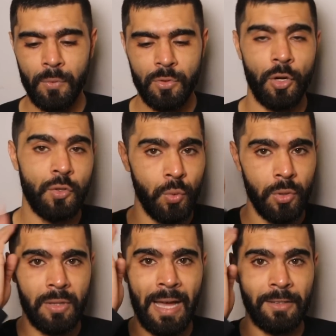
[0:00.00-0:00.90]
Touch
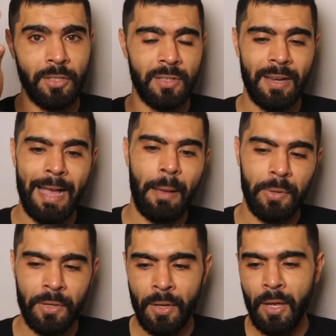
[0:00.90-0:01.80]
wood, that doesn't
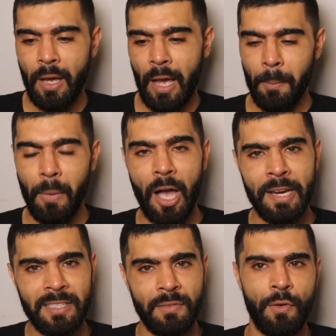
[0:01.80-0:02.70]
happen.
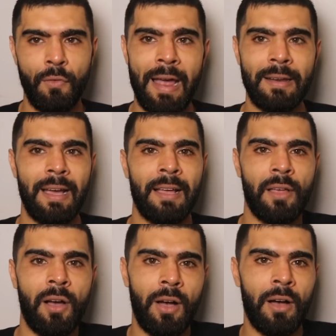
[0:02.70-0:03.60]
Martinez and Varane at
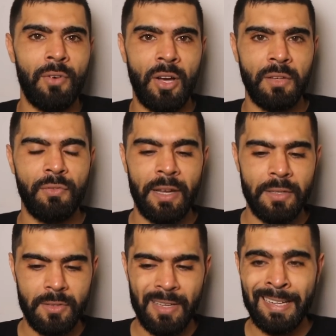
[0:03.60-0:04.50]
the heart of our
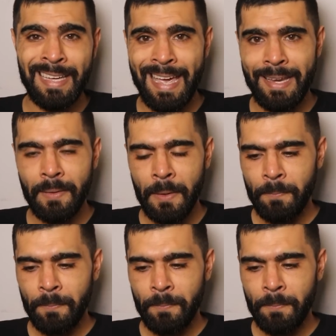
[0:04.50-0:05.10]
defence again.